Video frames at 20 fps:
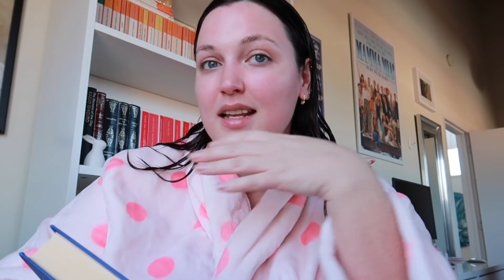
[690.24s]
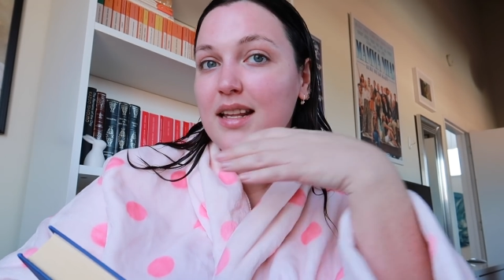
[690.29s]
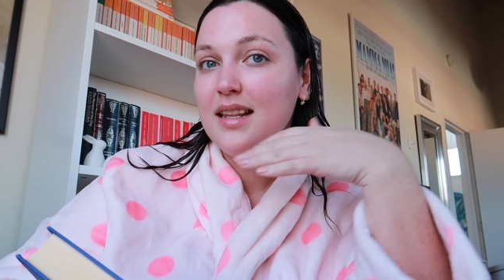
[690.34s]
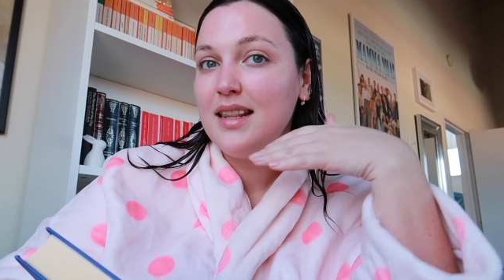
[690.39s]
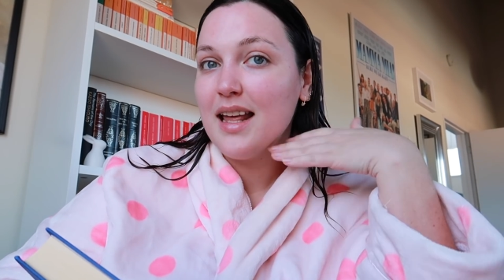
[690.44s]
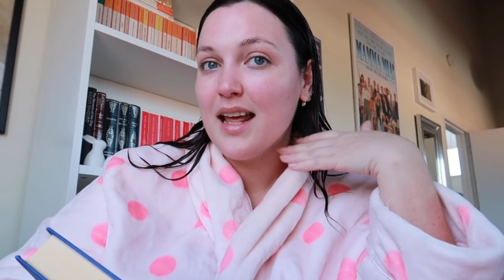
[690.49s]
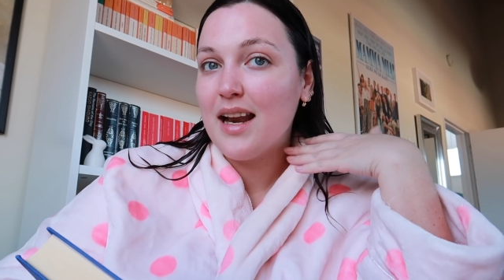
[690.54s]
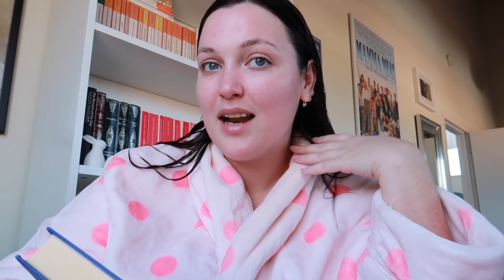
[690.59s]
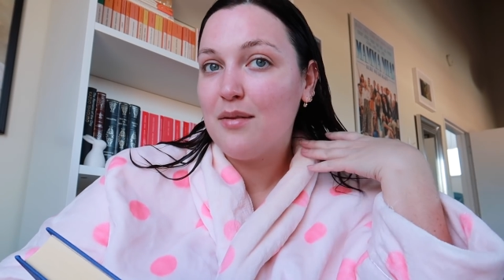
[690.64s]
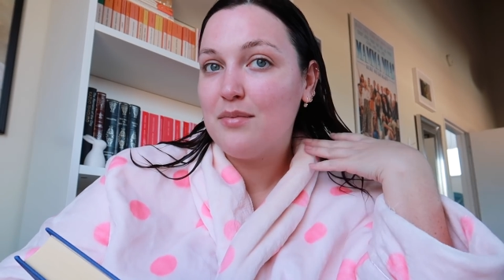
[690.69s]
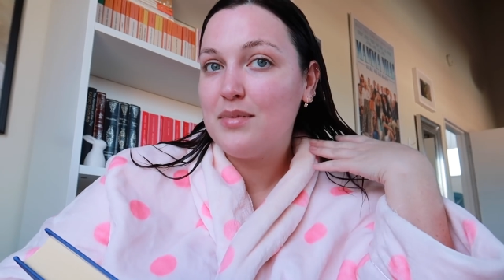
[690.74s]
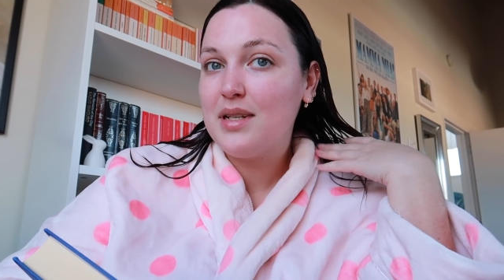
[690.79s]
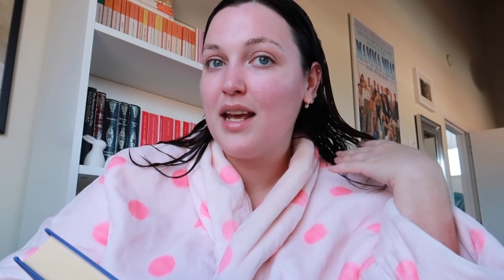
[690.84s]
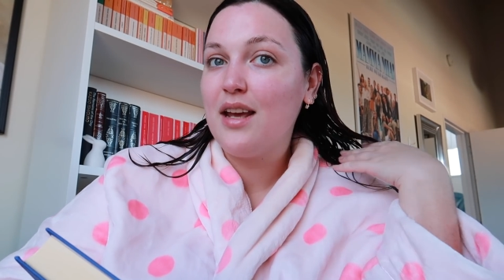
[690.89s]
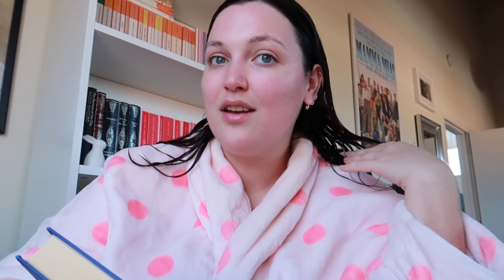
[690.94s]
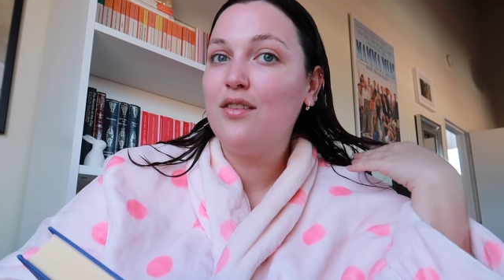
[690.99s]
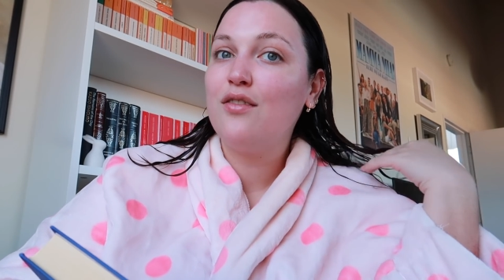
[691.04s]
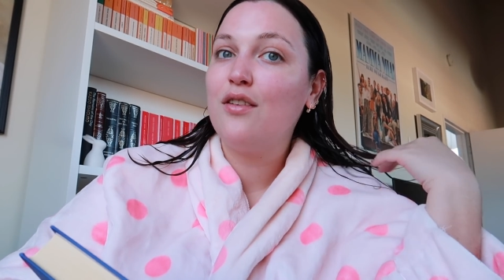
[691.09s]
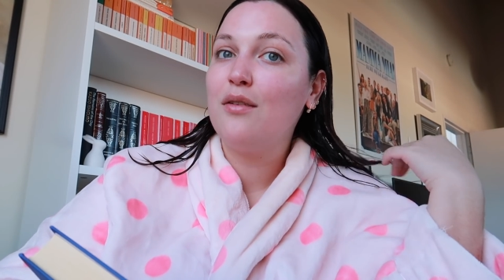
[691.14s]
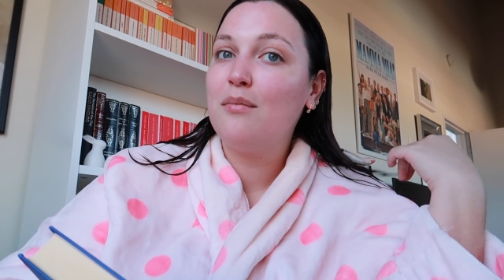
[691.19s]
that
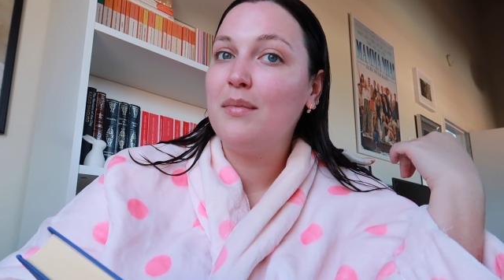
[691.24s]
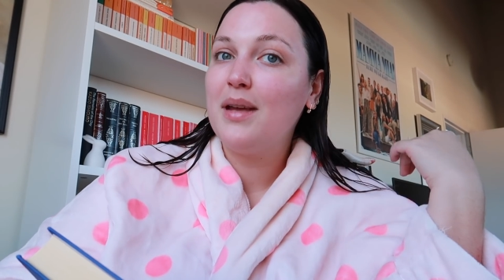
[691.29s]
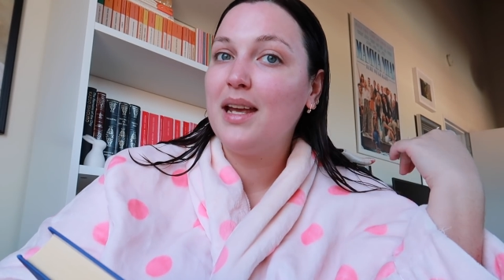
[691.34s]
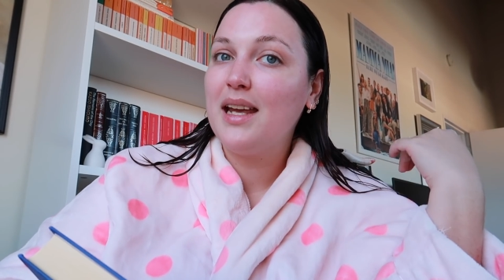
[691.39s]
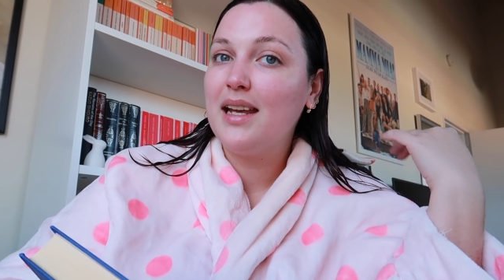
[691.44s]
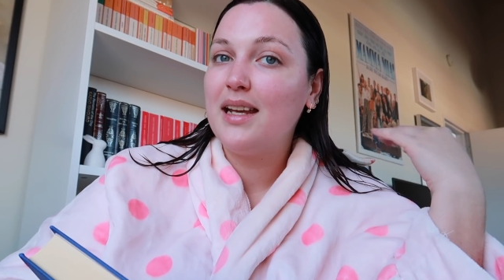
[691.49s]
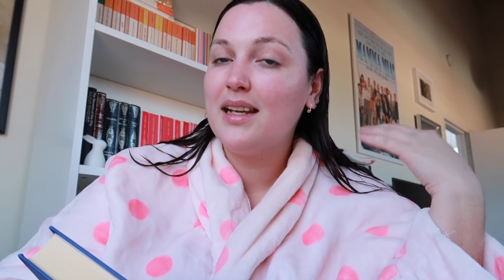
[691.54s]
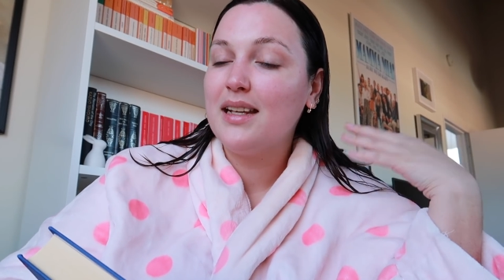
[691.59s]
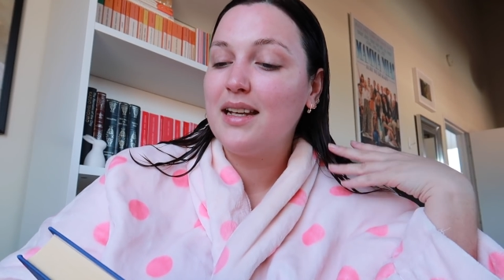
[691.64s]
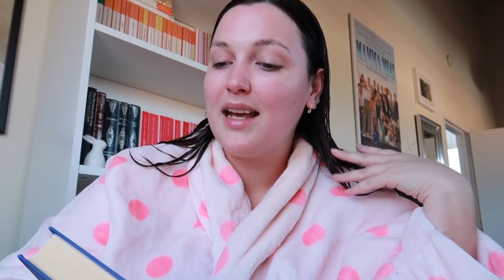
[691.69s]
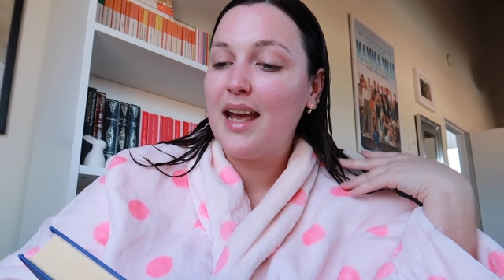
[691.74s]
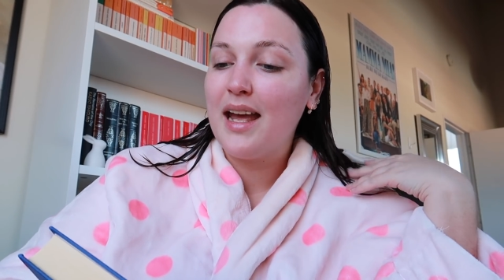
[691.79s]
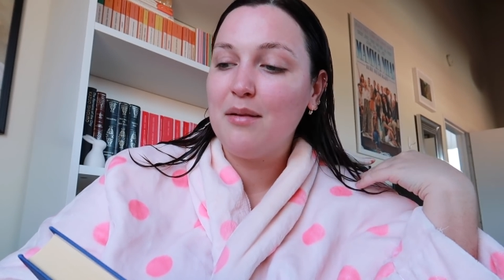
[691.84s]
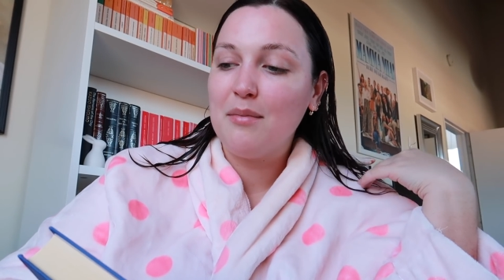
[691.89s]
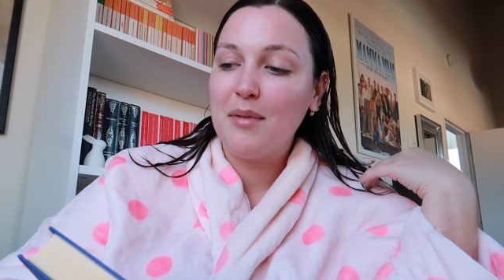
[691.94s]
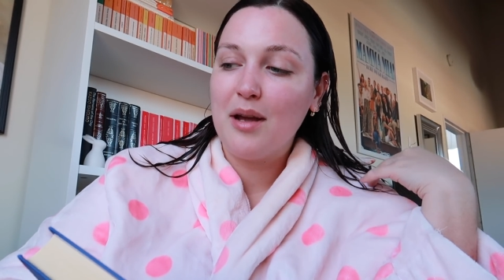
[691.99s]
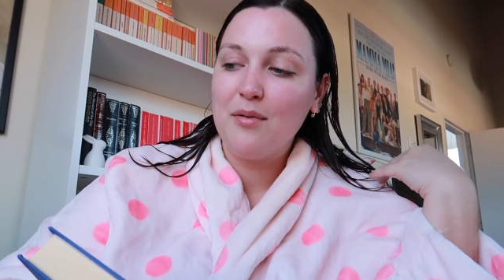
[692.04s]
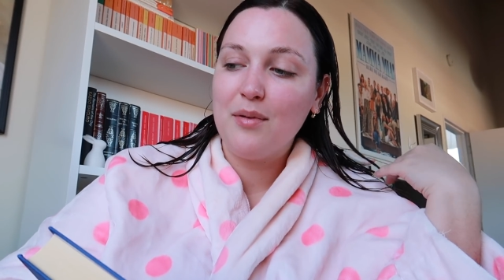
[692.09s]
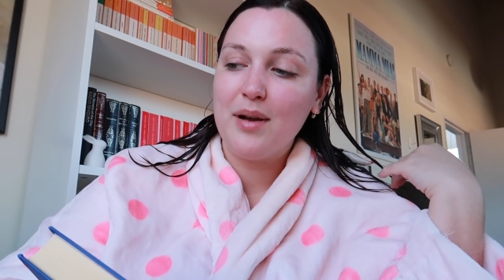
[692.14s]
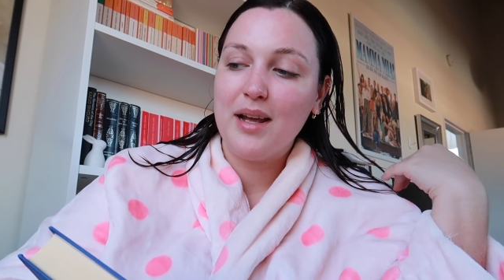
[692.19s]
update from me and
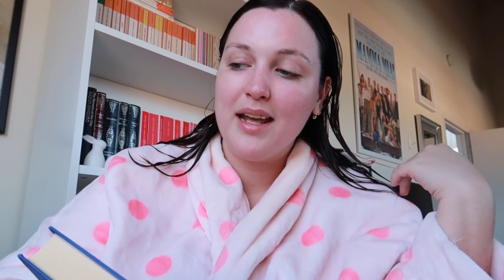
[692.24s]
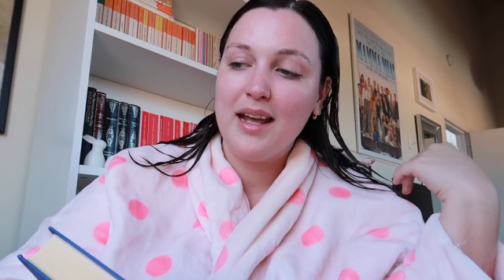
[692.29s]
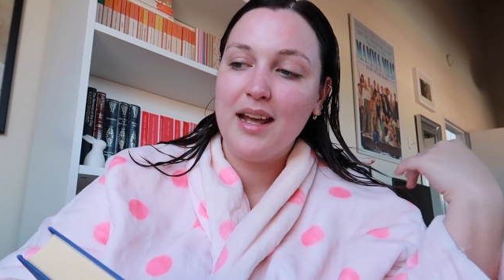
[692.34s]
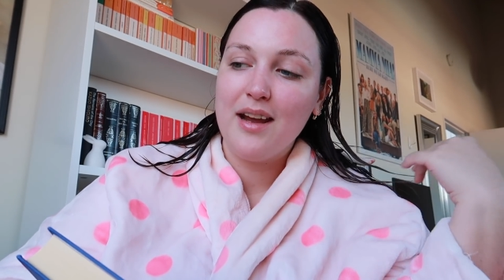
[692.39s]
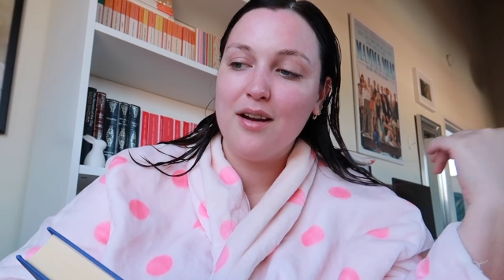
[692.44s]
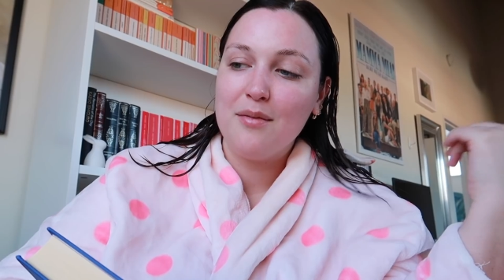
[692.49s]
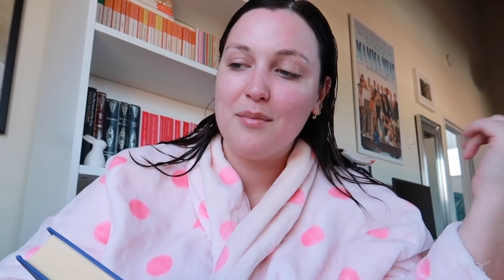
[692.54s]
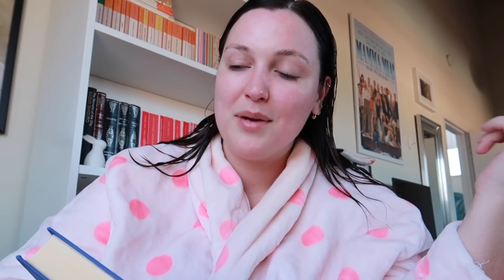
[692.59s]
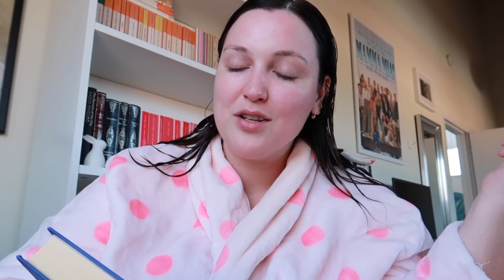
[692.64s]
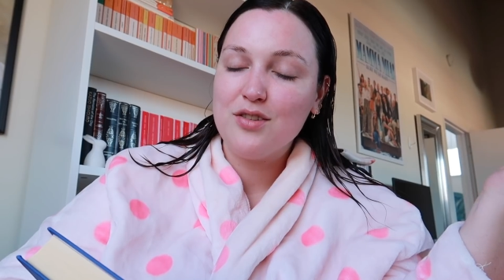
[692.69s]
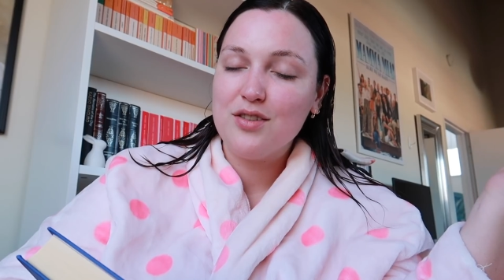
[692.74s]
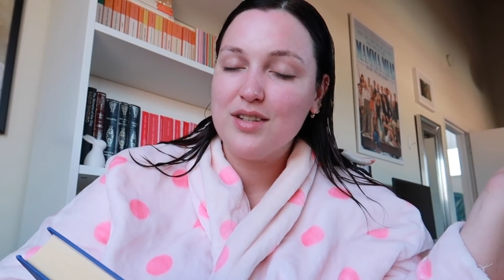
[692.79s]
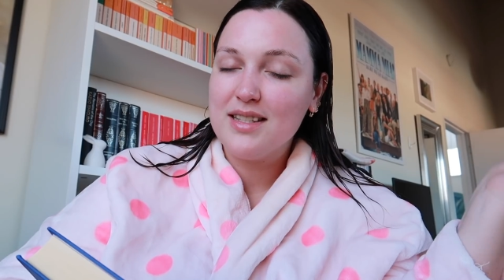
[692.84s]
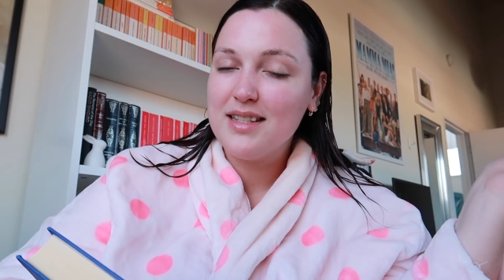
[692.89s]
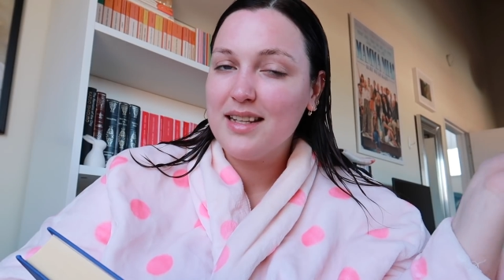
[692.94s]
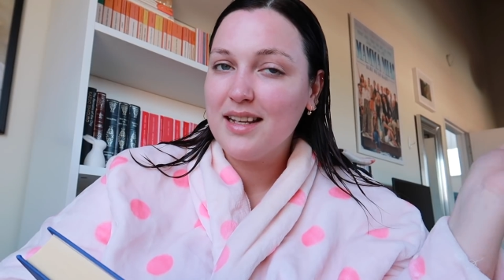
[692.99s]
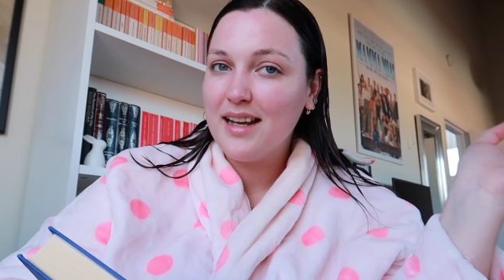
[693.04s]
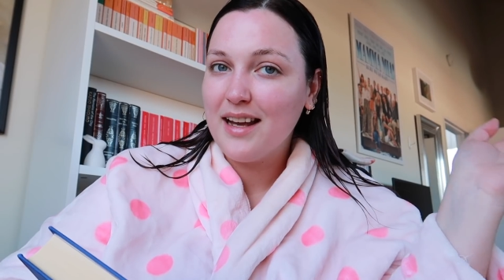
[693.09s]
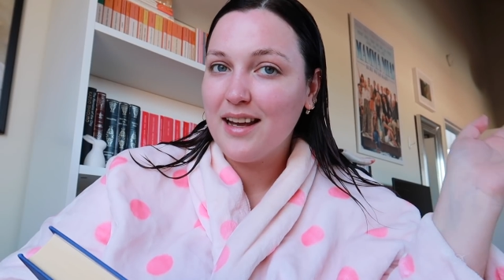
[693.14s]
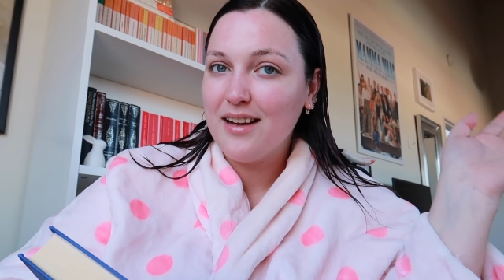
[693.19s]
my wet hair and my
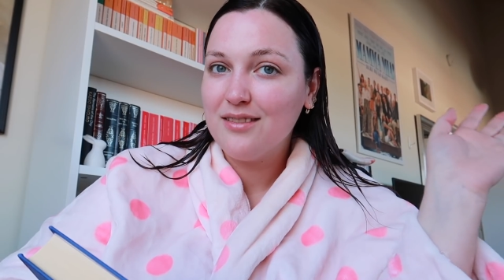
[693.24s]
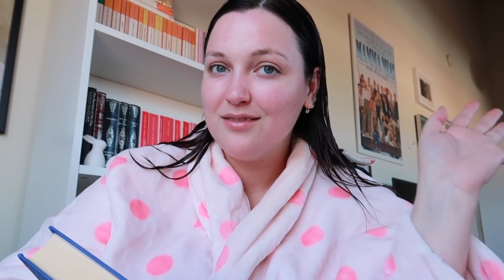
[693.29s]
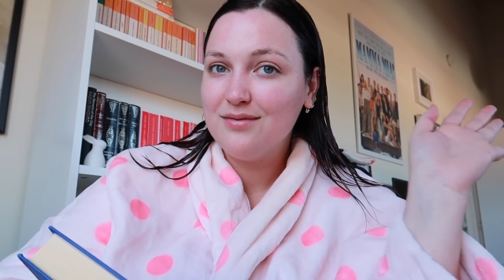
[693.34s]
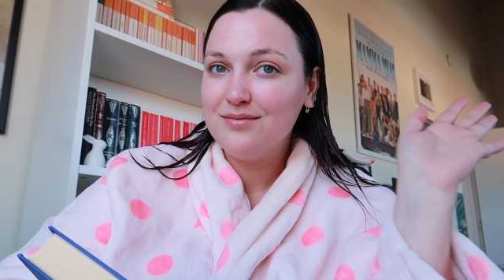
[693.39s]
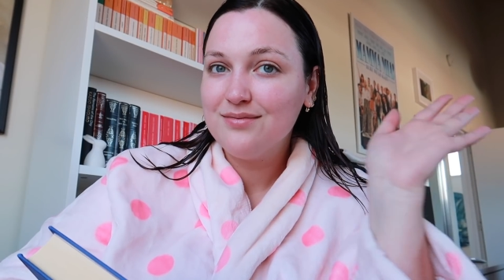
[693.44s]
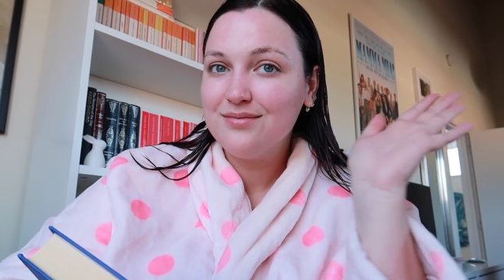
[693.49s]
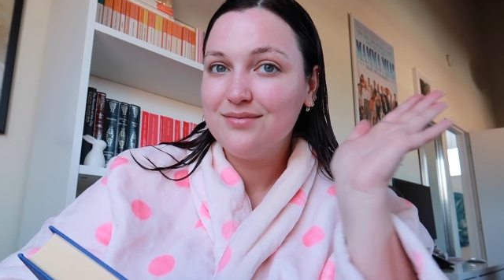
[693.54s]
dressing gown.